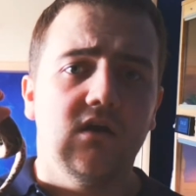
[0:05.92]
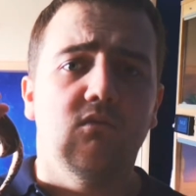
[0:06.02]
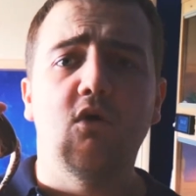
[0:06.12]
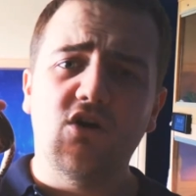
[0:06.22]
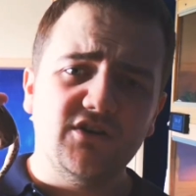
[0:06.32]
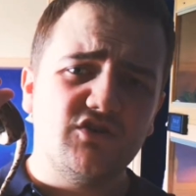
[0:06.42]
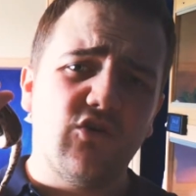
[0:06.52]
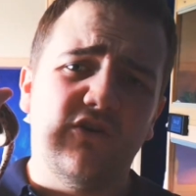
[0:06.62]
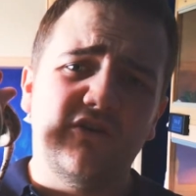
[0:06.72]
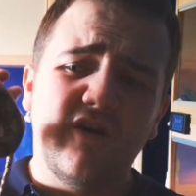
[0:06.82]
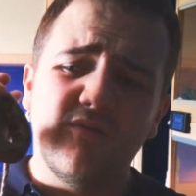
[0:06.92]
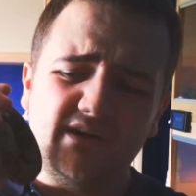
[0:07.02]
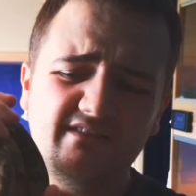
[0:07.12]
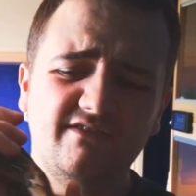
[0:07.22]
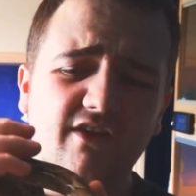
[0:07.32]
What is going on,
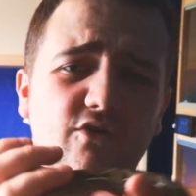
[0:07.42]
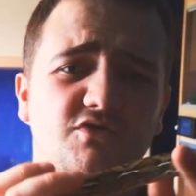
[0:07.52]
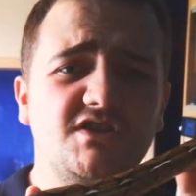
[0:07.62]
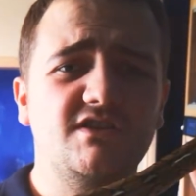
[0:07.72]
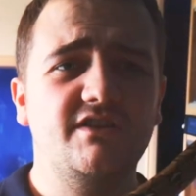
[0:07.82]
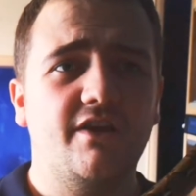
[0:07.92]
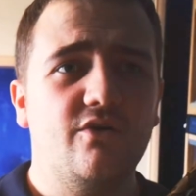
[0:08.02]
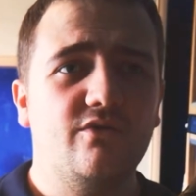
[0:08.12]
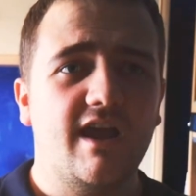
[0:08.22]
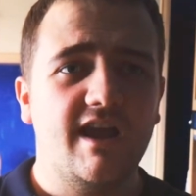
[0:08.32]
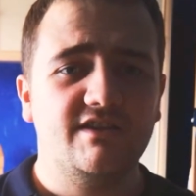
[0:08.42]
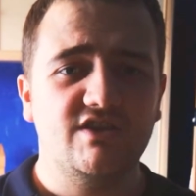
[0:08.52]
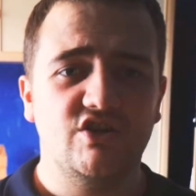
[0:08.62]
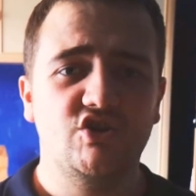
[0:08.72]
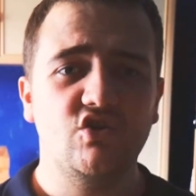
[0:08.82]
my dudes and dudettes?
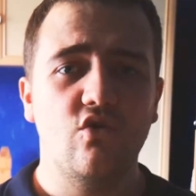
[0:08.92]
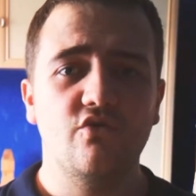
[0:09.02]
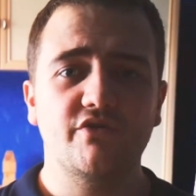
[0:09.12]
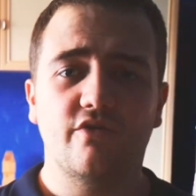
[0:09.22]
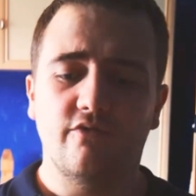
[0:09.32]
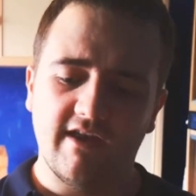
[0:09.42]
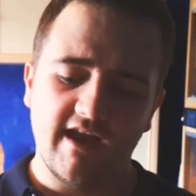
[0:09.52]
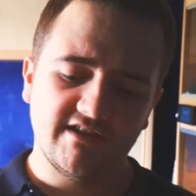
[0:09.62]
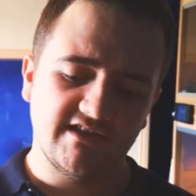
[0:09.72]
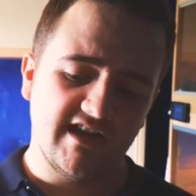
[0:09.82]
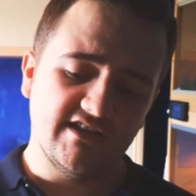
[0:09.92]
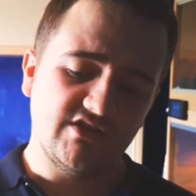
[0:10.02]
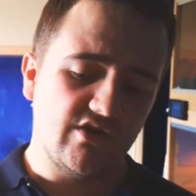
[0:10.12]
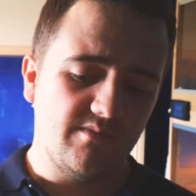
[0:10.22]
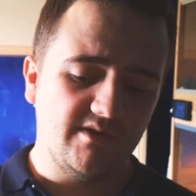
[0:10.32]
Showing you with Asna
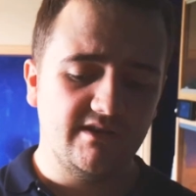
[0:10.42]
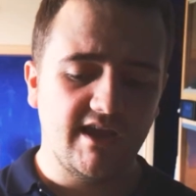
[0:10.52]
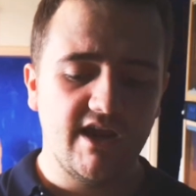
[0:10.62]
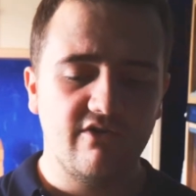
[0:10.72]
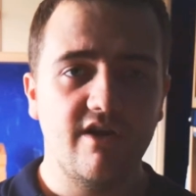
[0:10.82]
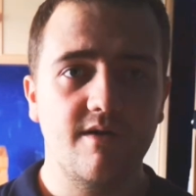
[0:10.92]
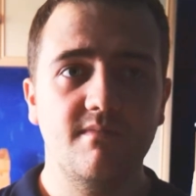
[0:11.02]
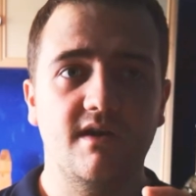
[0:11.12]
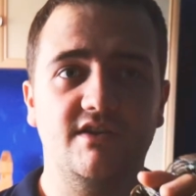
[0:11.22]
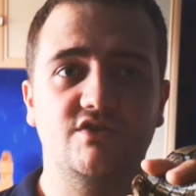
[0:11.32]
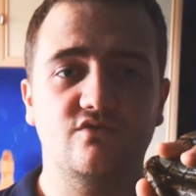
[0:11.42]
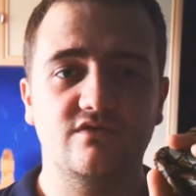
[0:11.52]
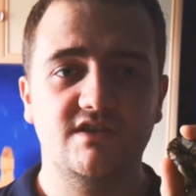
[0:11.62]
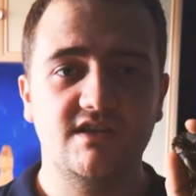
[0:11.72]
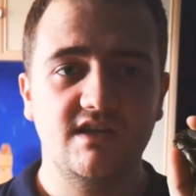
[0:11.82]
Serpentarium. And as you
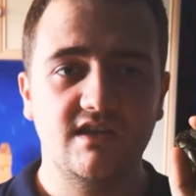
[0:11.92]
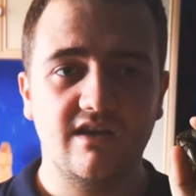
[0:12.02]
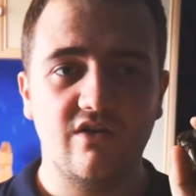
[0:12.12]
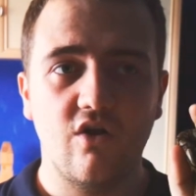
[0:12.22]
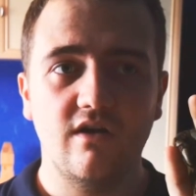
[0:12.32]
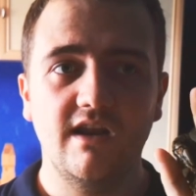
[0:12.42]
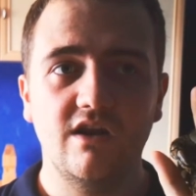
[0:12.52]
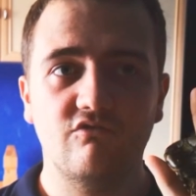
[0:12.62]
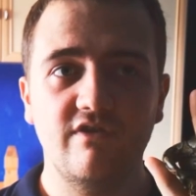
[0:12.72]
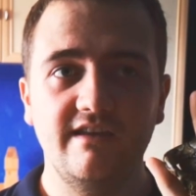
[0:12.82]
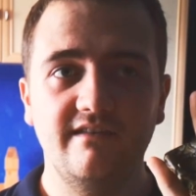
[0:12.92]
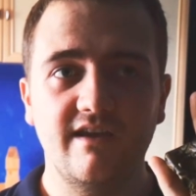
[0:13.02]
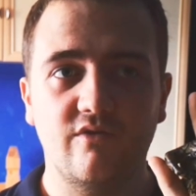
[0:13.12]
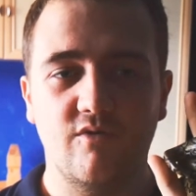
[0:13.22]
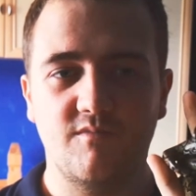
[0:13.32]
can see, I got a little
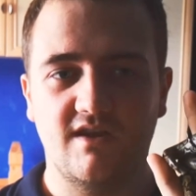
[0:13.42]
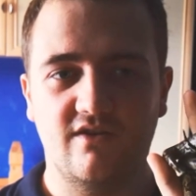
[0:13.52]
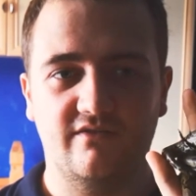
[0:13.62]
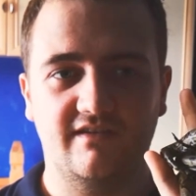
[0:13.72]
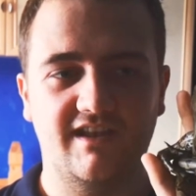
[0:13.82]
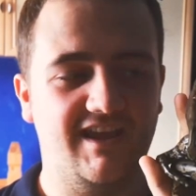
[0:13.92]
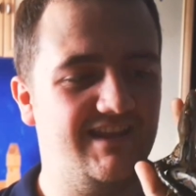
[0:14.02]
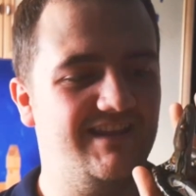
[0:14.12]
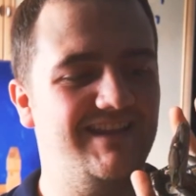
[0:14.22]
retic with me here today.